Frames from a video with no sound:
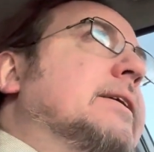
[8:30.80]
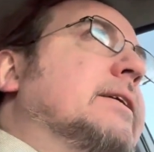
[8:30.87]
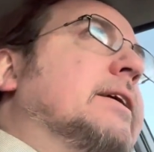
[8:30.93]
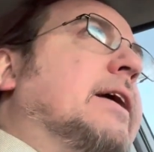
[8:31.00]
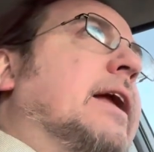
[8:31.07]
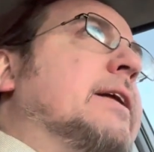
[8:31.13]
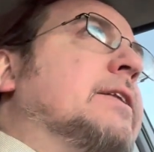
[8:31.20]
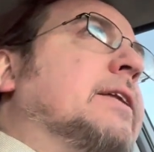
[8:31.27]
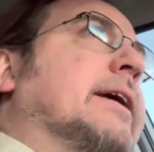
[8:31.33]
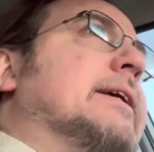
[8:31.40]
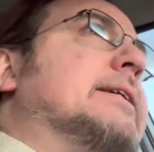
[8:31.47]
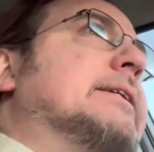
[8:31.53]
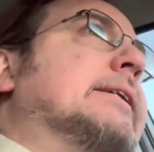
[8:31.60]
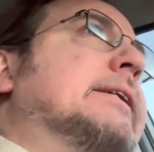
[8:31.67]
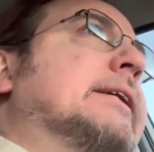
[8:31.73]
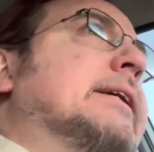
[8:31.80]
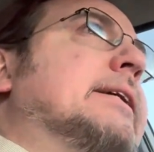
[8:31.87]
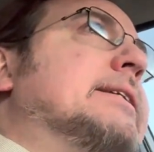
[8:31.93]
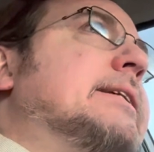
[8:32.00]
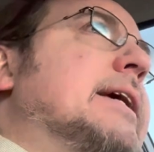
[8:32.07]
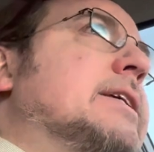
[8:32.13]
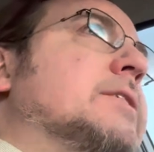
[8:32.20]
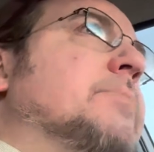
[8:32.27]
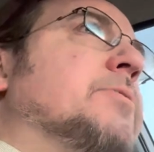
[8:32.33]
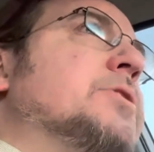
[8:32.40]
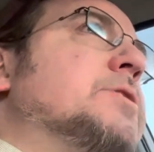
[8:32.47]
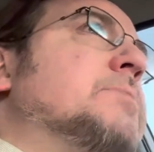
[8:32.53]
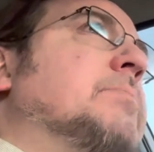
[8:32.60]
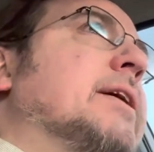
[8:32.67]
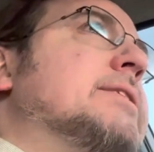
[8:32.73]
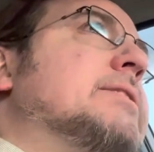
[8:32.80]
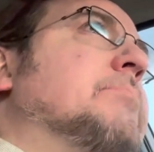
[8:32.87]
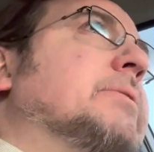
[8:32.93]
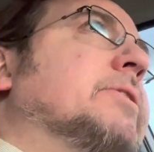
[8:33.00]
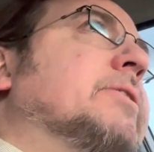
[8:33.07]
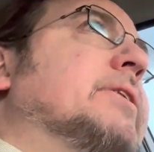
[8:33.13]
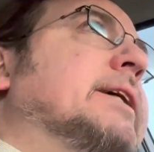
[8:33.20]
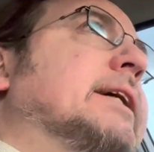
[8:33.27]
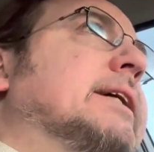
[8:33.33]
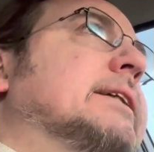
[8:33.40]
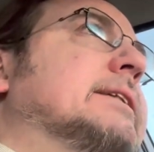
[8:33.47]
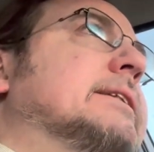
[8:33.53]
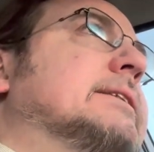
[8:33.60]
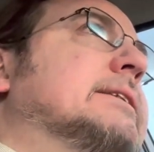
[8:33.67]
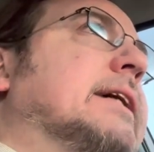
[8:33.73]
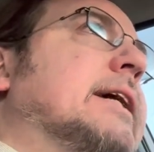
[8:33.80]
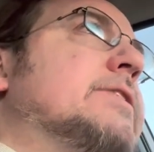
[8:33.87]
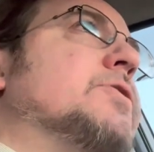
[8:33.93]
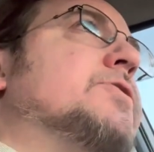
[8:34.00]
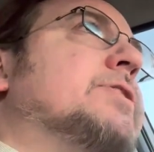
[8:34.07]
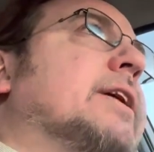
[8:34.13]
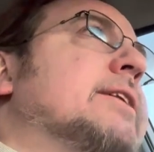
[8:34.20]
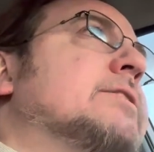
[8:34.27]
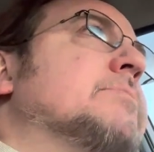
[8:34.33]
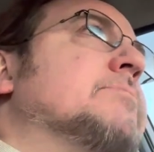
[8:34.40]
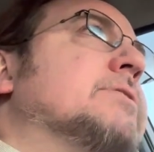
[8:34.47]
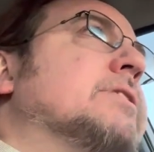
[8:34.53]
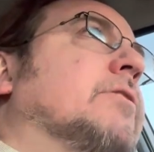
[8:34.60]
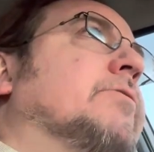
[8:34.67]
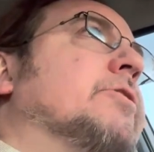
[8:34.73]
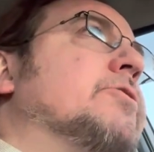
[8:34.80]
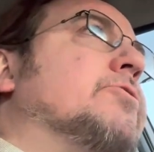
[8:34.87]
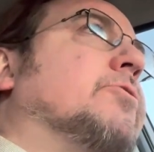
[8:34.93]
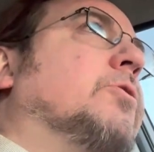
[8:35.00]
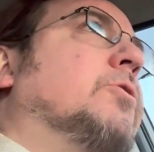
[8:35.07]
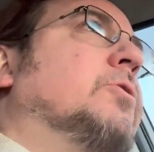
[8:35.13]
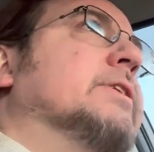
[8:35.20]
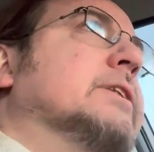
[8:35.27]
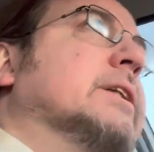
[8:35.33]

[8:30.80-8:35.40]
got to like take some responsibility, exercise some self control,